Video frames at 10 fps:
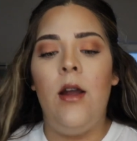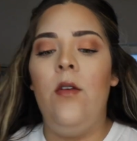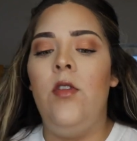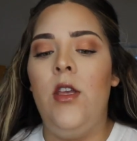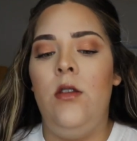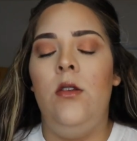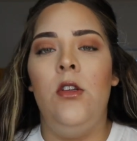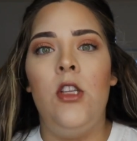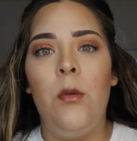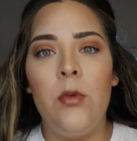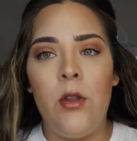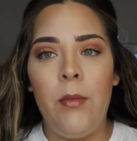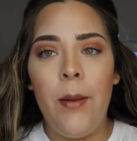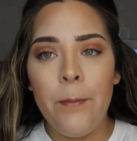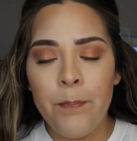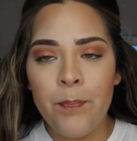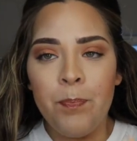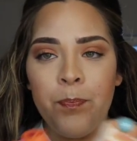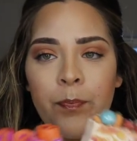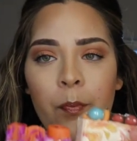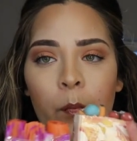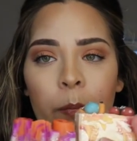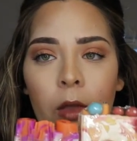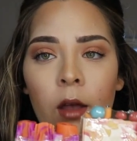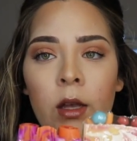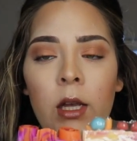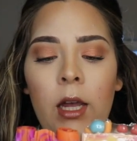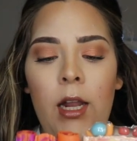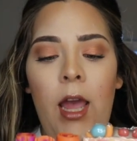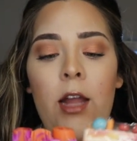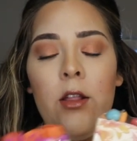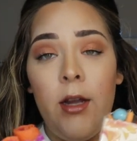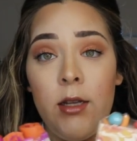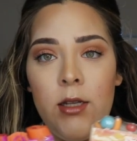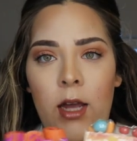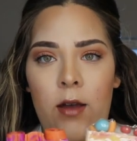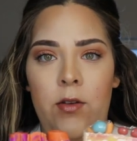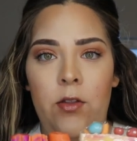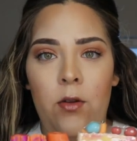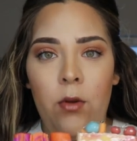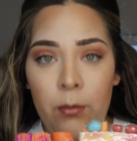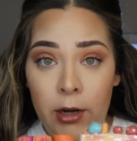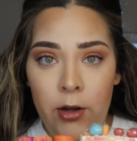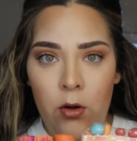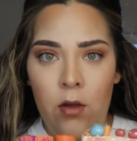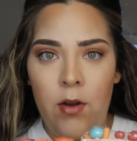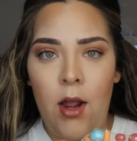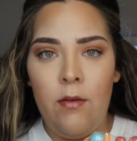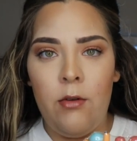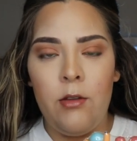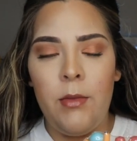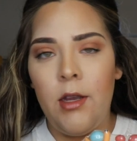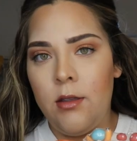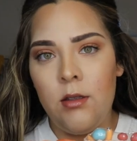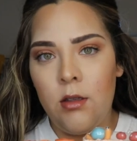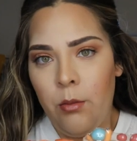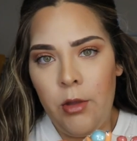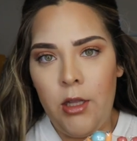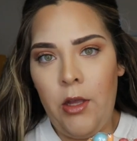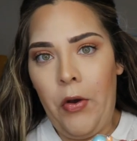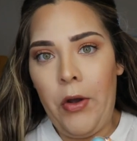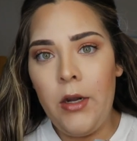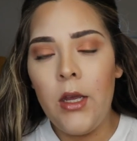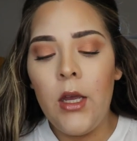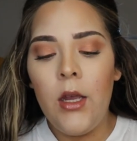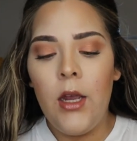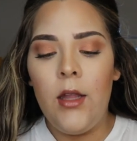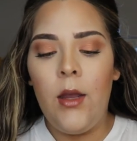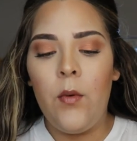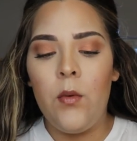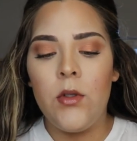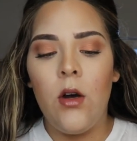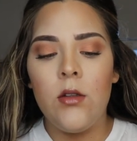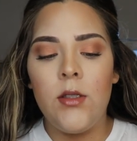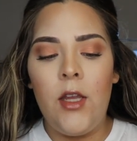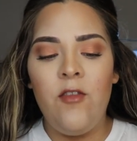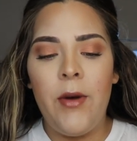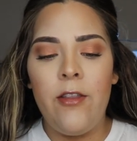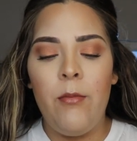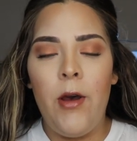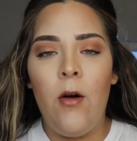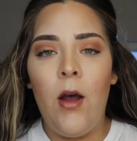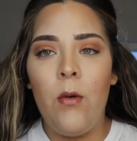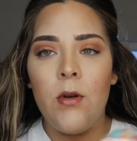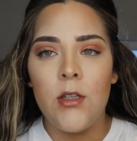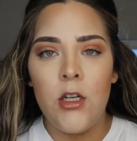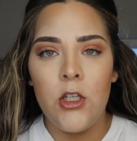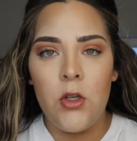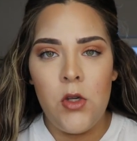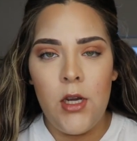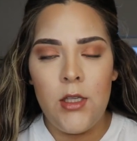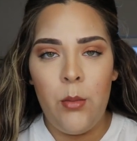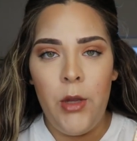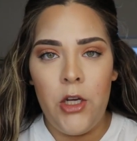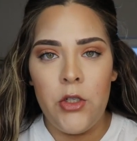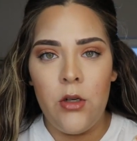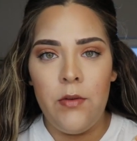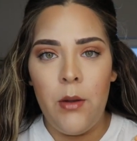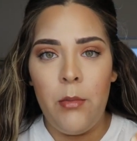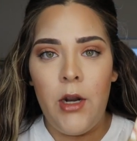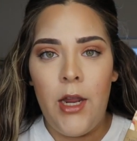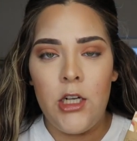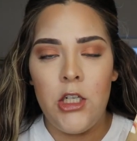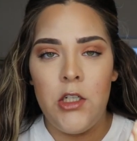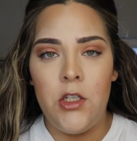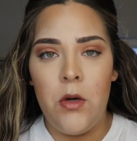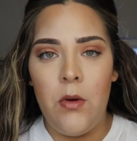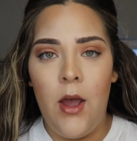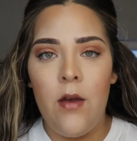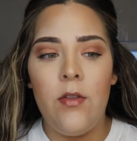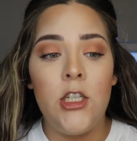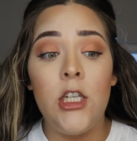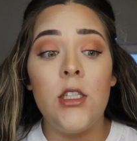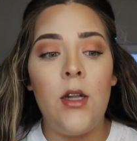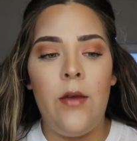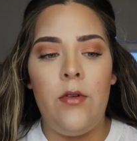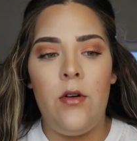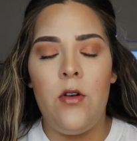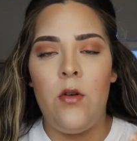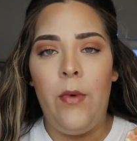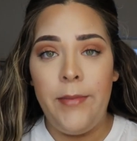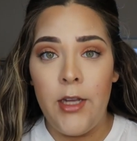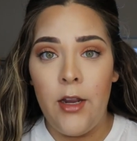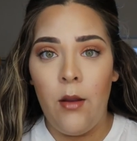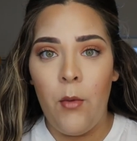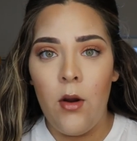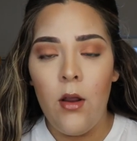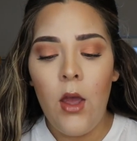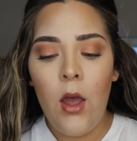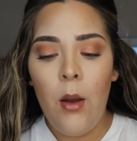I have these two soaps with me. And I had it, like I said, I have a third one, but I don't even have it with me because it's completely gone. And that one was called Saved by the Bell. I was going to show you guys a picture of it, but I actually don't have, she doesn't have it on her website anymore.